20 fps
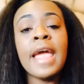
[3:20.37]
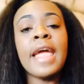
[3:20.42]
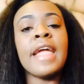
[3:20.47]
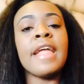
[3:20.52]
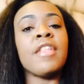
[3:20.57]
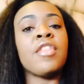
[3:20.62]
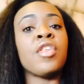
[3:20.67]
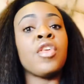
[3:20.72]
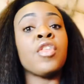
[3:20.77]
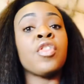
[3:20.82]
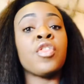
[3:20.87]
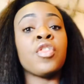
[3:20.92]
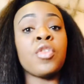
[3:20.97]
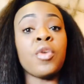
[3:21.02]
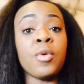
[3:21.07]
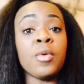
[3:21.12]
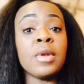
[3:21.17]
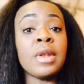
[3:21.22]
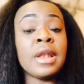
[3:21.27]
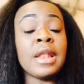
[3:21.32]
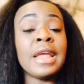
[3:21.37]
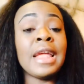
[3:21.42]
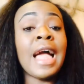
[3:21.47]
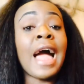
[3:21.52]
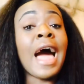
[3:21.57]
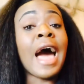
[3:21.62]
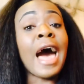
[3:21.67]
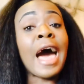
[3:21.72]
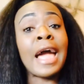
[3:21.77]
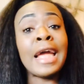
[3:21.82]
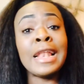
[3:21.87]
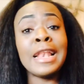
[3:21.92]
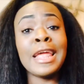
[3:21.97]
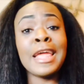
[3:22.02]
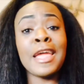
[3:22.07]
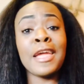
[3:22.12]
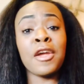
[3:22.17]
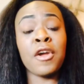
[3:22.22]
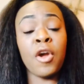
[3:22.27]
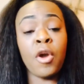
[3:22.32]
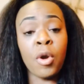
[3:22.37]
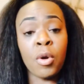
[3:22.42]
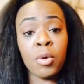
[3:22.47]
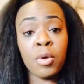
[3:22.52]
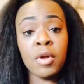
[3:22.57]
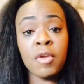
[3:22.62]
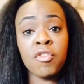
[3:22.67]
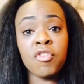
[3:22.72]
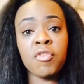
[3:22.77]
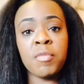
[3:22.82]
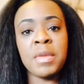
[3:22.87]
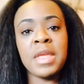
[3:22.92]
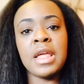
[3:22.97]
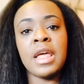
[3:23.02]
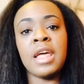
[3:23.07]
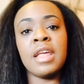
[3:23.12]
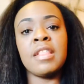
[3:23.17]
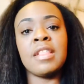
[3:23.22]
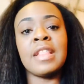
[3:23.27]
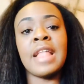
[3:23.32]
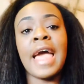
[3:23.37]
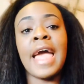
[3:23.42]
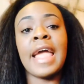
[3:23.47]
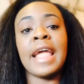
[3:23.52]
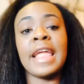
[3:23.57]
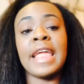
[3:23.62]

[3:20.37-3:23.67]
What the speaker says: It's certainly highly encouraged because that